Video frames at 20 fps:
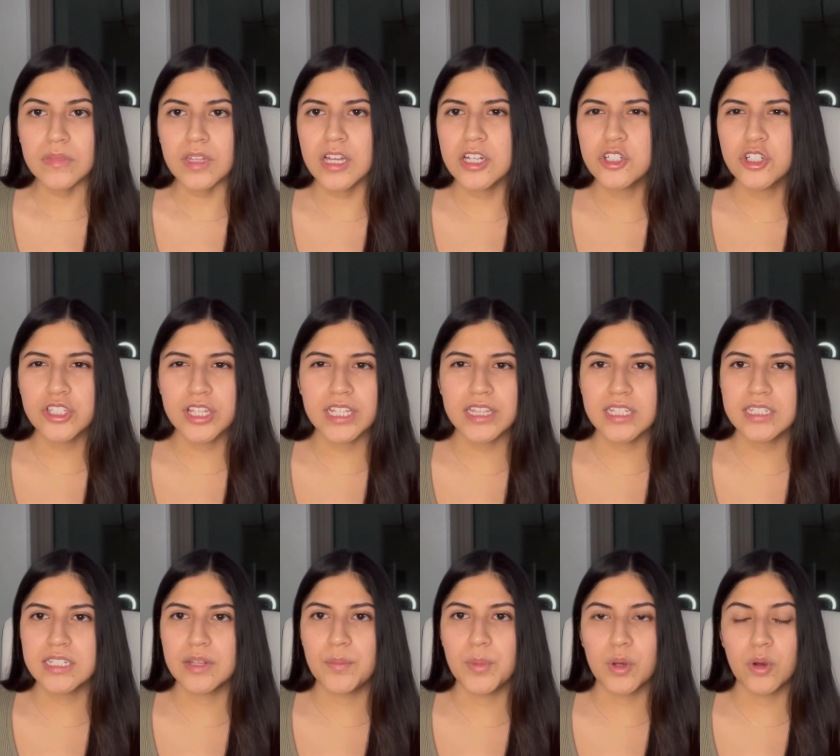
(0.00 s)
just like the
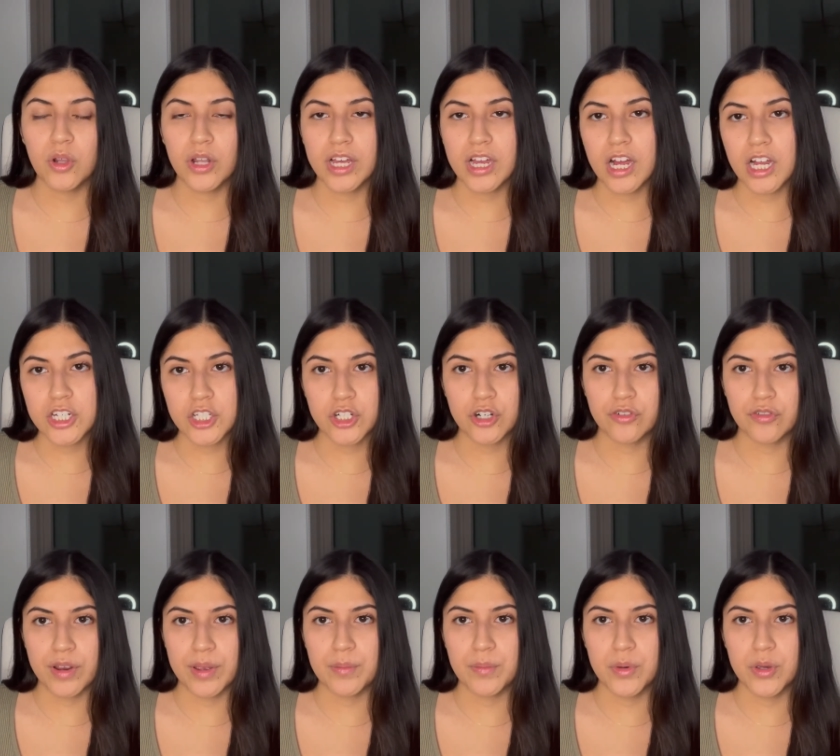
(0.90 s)
typical like hunter
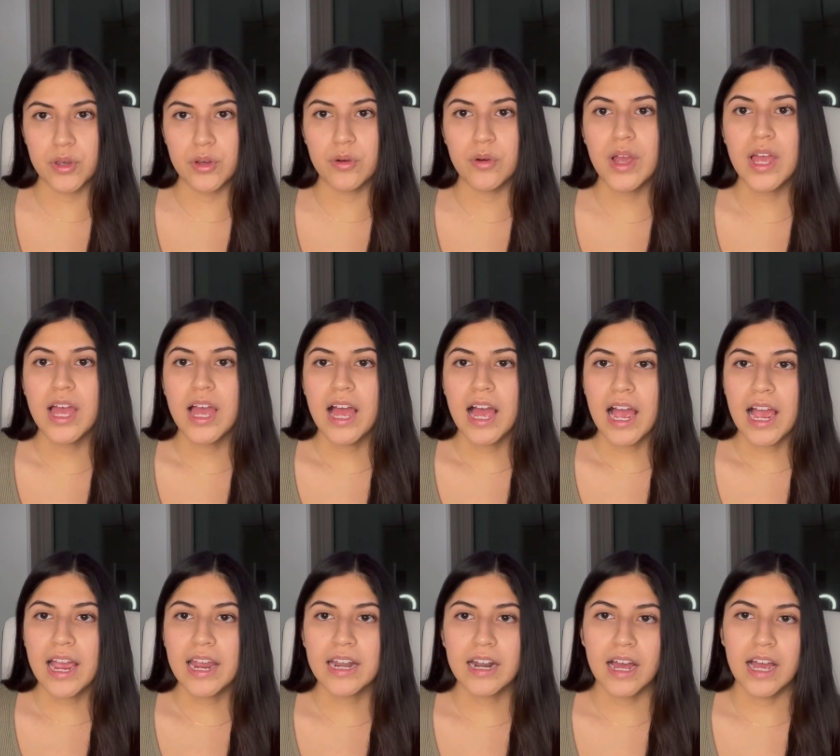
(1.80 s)
rain boot,
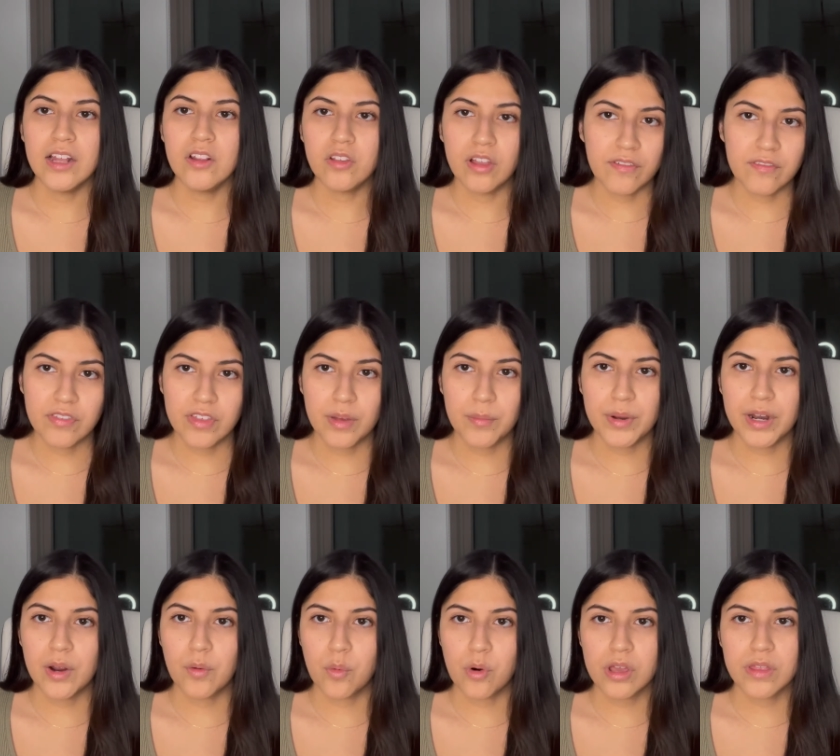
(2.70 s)
and I love them and
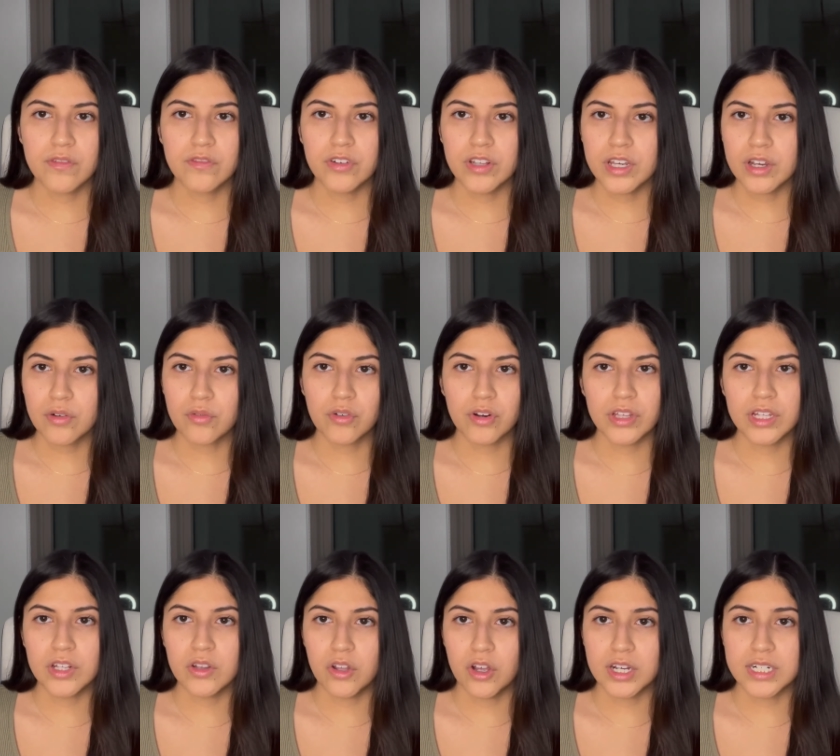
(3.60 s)
I wore them for like a
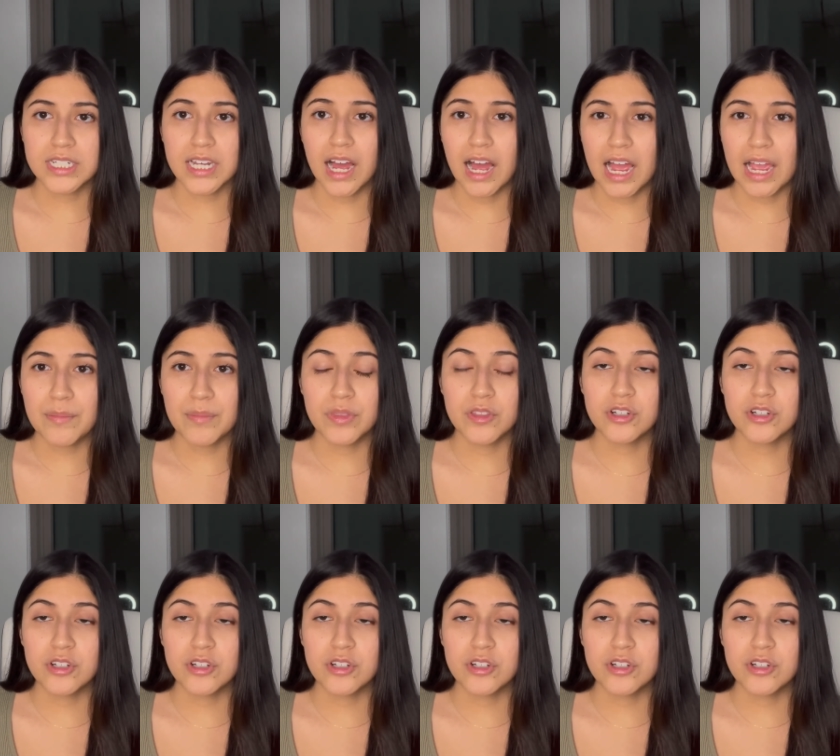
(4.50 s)
really long time.